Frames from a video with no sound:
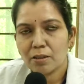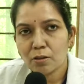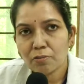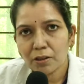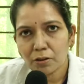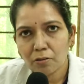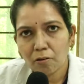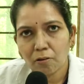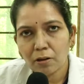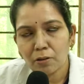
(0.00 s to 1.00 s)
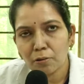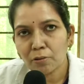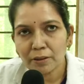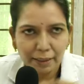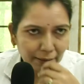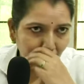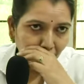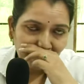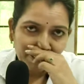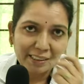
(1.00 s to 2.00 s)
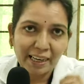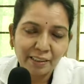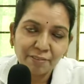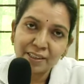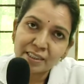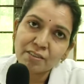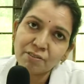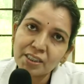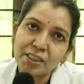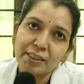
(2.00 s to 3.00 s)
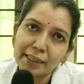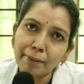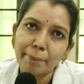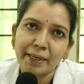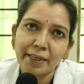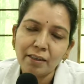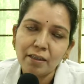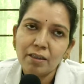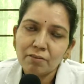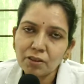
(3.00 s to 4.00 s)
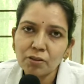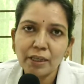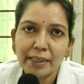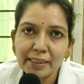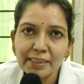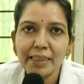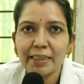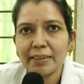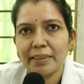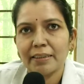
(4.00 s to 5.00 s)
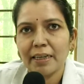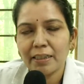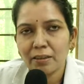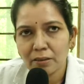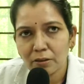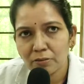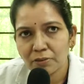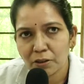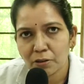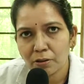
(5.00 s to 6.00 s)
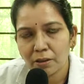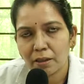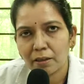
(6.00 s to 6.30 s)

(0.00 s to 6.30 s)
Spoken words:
So we should all know that the sacrifices which they made, we should understand that, and we should